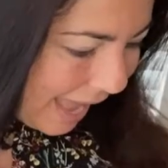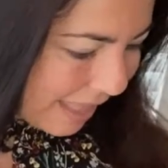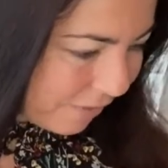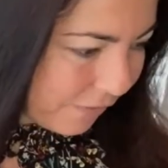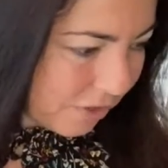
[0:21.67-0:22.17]

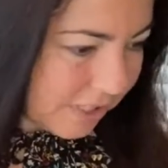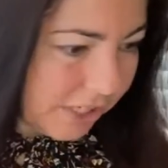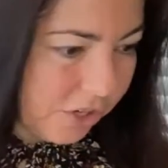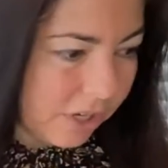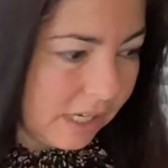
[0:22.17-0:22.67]
And the first
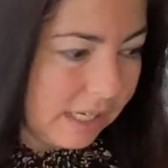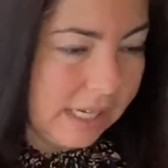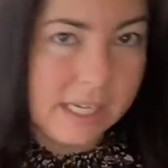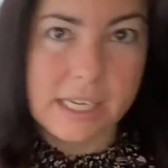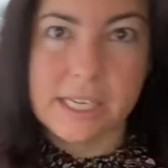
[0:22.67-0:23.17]
thing you're going to
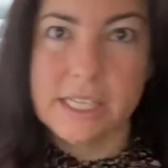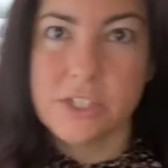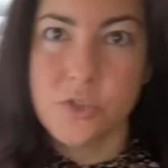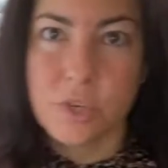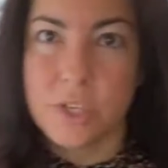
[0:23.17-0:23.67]
need
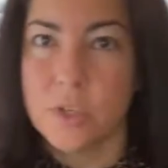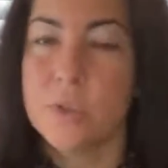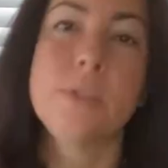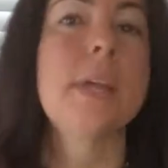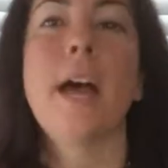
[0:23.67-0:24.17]
is you can
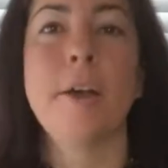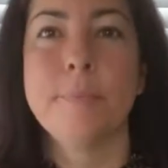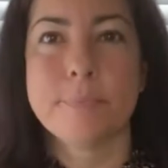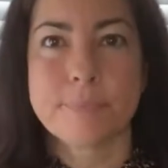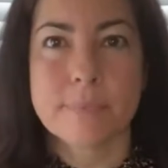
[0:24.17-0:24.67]
use
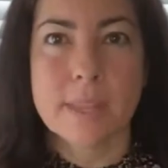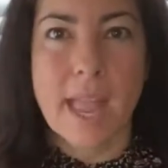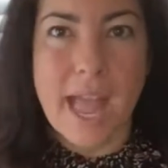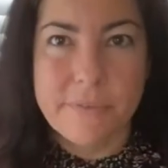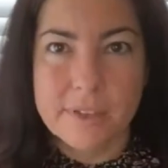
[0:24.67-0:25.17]

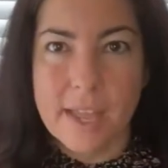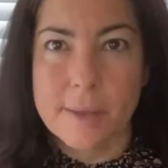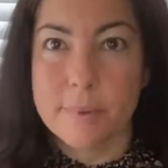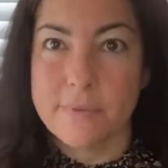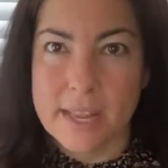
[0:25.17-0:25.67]
a half a
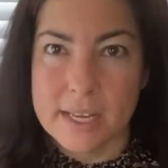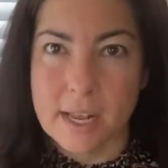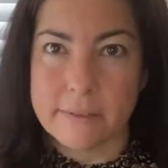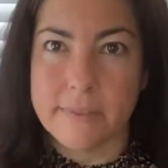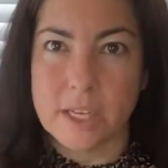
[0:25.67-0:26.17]
cup of any
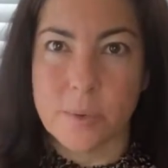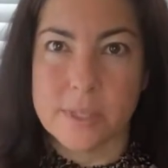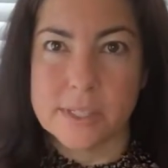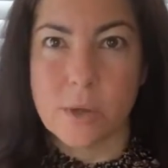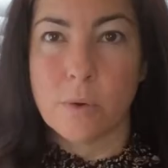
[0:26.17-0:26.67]
kind of
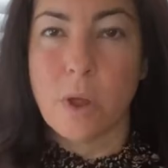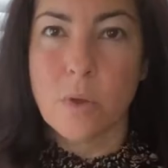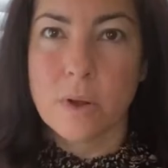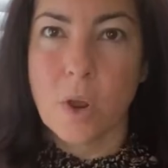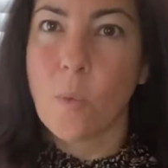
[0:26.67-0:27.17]
liquid. So
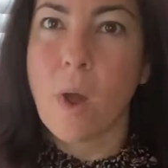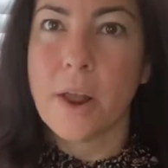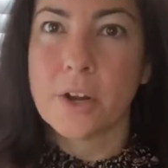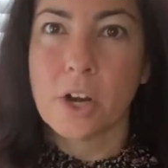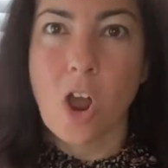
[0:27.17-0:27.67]
coconut
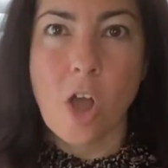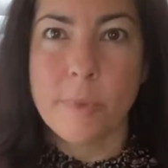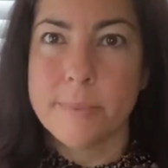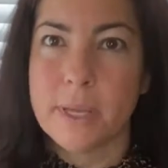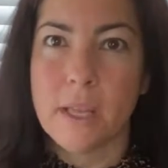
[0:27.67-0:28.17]
water,
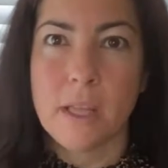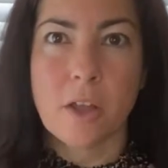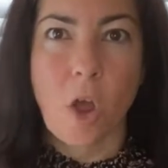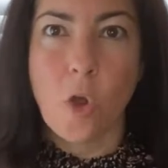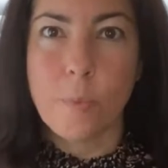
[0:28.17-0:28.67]
almond
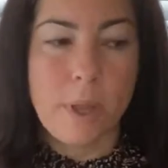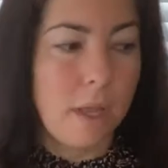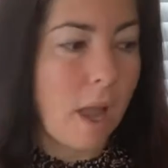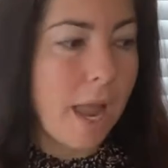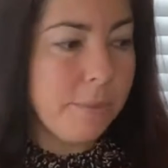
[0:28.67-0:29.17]
milk, oat
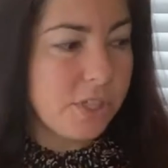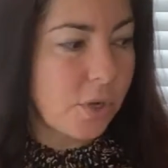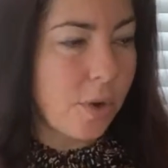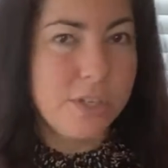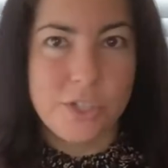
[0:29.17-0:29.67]
milk. I'm
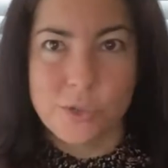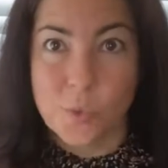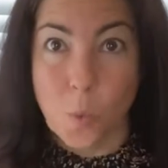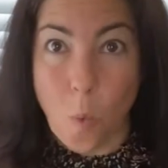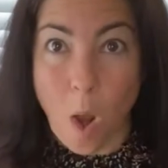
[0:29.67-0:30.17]
just going to use
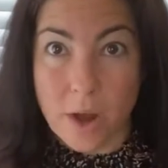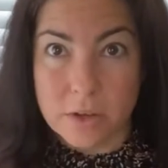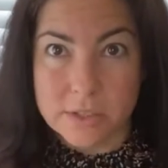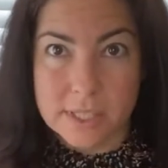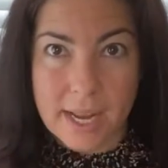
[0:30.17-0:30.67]

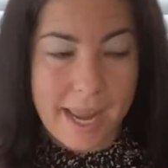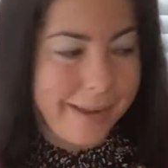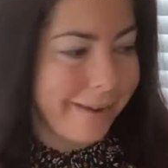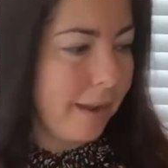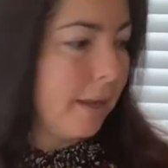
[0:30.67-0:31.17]
water today.